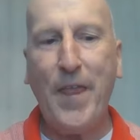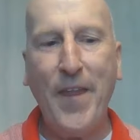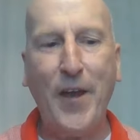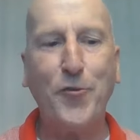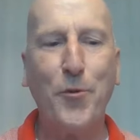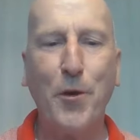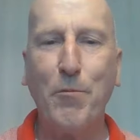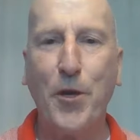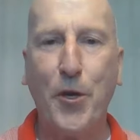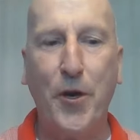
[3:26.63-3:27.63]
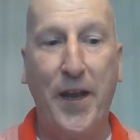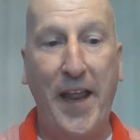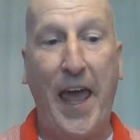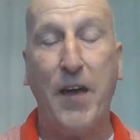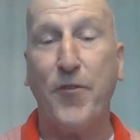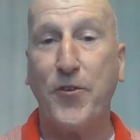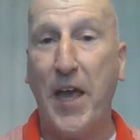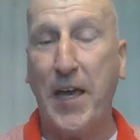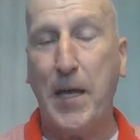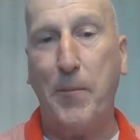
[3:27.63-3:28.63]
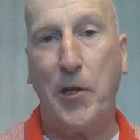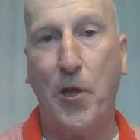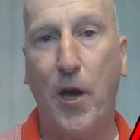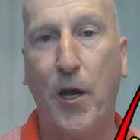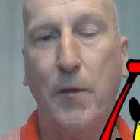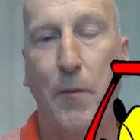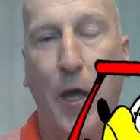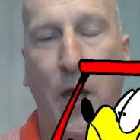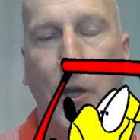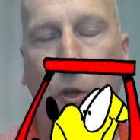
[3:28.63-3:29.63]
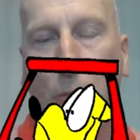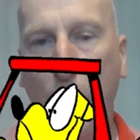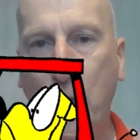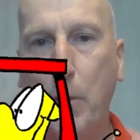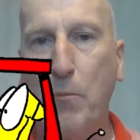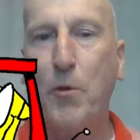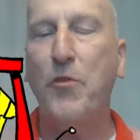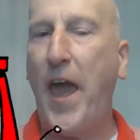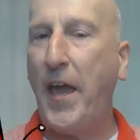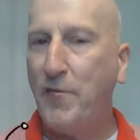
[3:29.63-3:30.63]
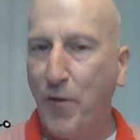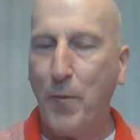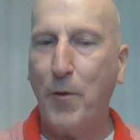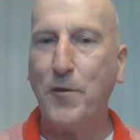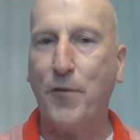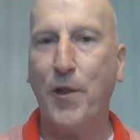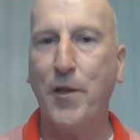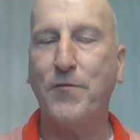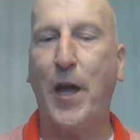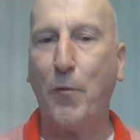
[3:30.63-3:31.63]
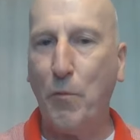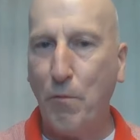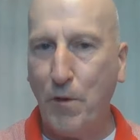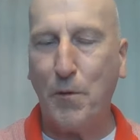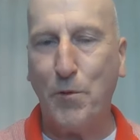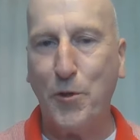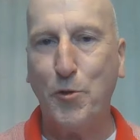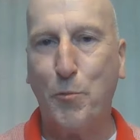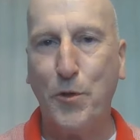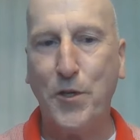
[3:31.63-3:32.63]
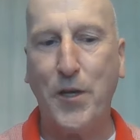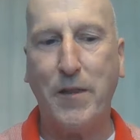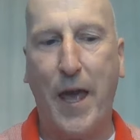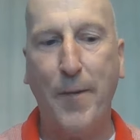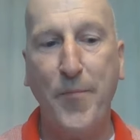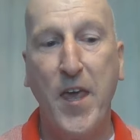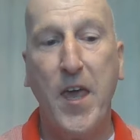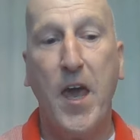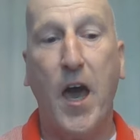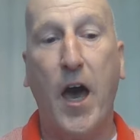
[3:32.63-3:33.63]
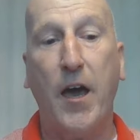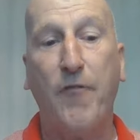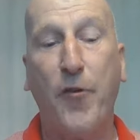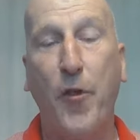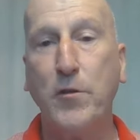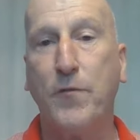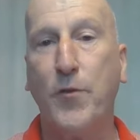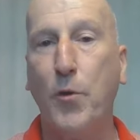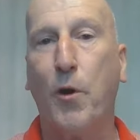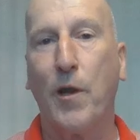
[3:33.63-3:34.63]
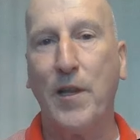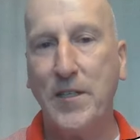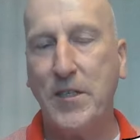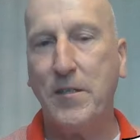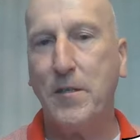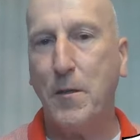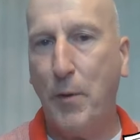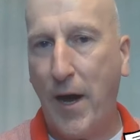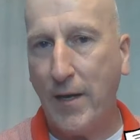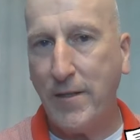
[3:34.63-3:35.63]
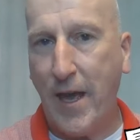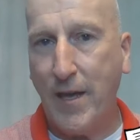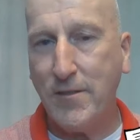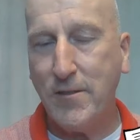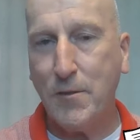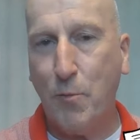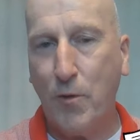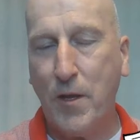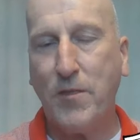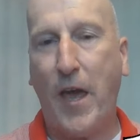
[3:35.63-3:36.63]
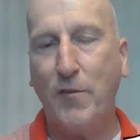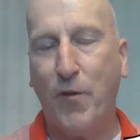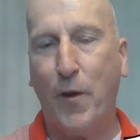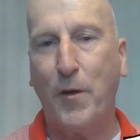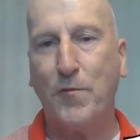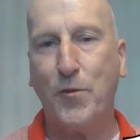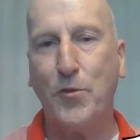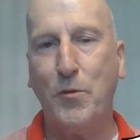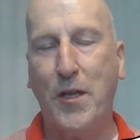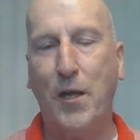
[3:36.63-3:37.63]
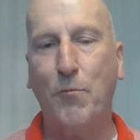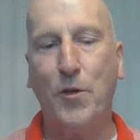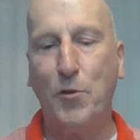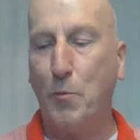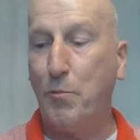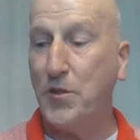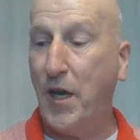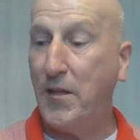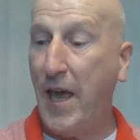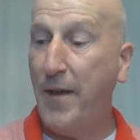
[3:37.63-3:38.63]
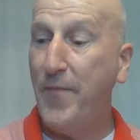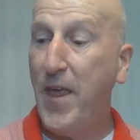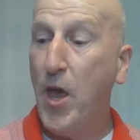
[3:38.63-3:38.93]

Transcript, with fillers: That is really, really good. And hey, if you're taking me along on your morning commute, thanks very much for the lift. I really, really do appreciate that. For those of you who are listening to the podcast this morning, thanks very much for tuning in. Really do appreciate that.